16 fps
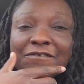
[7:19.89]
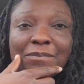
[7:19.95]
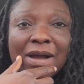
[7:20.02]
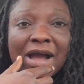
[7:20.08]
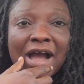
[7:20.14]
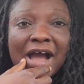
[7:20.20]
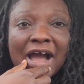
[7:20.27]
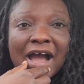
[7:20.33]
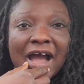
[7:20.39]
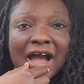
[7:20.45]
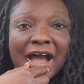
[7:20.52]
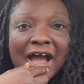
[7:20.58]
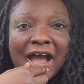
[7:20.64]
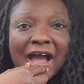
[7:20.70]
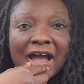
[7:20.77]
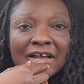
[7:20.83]

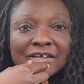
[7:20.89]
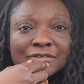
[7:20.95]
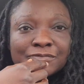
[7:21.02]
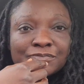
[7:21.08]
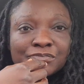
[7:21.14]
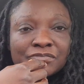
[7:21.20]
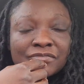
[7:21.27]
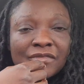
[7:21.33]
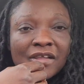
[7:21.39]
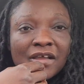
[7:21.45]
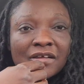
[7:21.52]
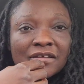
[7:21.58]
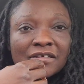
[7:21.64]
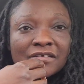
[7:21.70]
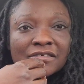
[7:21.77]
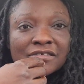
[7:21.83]

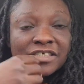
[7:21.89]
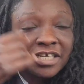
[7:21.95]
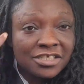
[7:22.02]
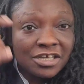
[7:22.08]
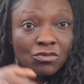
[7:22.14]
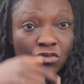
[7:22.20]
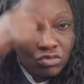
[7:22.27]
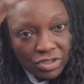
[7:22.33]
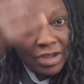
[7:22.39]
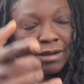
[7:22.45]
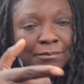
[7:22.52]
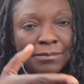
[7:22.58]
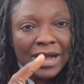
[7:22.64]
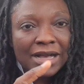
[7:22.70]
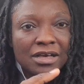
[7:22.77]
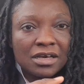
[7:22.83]
JJ will come
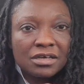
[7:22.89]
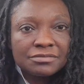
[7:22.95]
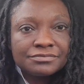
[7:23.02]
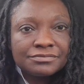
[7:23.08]
back.